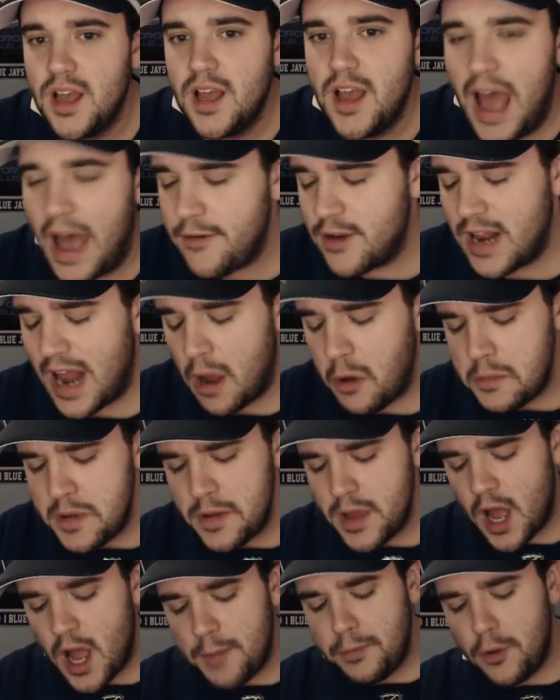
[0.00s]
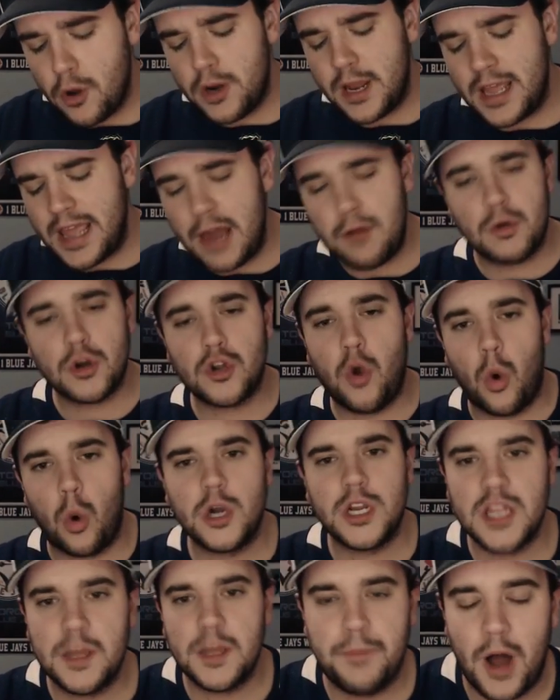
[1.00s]
Evan and I will be uploading and
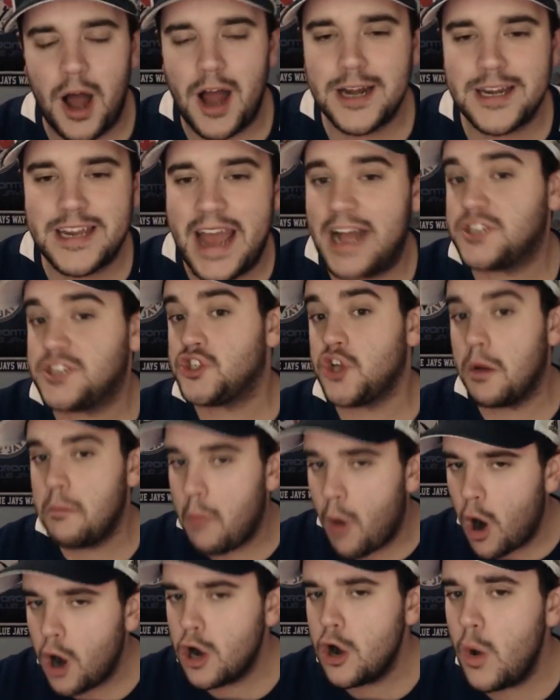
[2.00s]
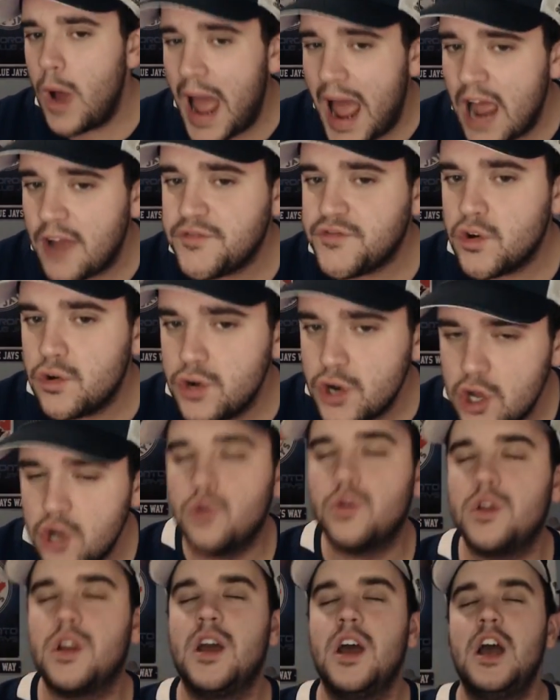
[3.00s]
recording the podcast tomorrow
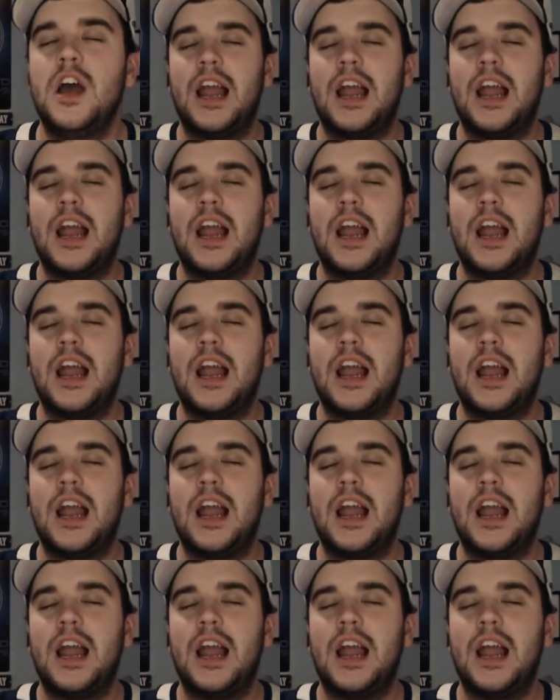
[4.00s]
afternoon.